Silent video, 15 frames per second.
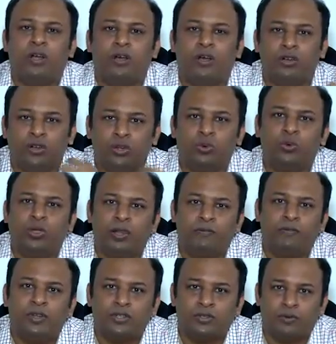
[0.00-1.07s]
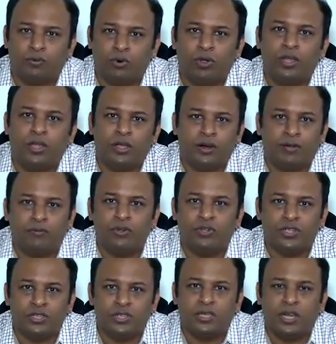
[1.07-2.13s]
a new influx of Rohingya
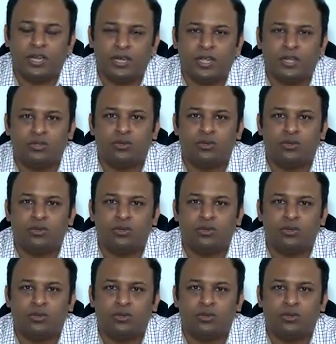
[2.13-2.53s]
refugees in India.